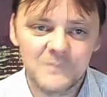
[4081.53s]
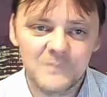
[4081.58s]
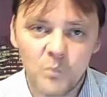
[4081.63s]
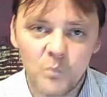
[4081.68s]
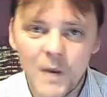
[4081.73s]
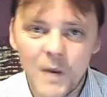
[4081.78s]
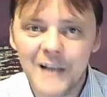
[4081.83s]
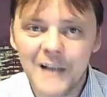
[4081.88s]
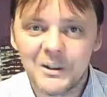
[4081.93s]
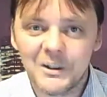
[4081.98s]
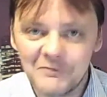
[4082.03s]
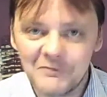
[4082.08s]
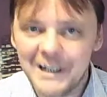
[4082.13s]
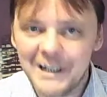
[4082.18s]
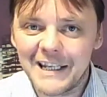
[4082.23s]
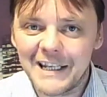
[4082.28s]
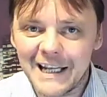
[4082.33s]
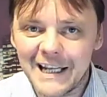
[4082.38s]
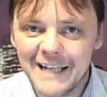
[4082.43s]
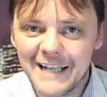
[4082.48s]

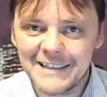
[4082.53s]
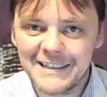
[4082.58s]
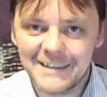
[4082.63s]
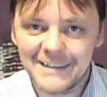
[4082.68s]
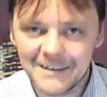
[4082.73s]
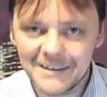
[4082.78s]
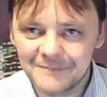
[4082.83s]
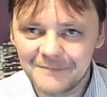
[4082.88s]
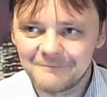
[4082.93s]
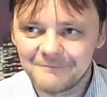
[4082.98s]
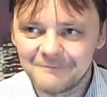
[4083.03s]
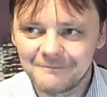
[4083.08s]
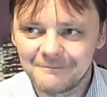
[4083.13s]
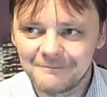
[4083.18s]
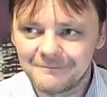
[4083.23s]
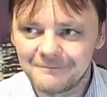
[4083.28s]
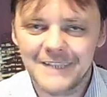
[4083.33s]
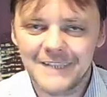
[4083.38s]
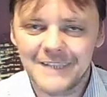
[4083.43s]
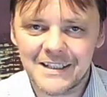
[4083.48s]
Well-regulated.
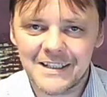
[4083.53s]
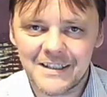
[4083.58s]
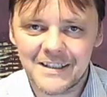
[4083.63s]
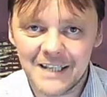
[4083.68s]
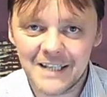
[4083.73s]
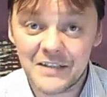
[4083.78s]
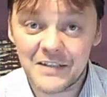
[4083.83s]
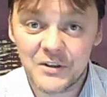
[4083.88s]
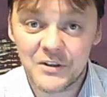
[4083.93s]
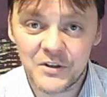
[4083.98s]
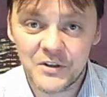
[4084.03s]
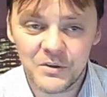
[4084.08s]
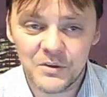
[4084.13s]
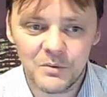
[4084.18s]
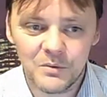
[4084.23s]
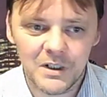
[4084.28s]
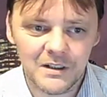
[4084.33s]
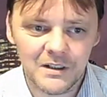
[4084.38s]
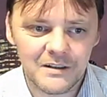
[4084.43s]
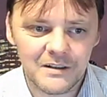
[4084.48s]
That's the two
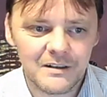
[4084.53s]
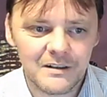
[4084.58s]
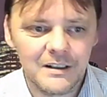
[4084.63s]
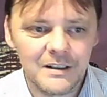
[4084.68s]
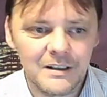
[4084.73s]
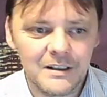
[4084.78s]
words.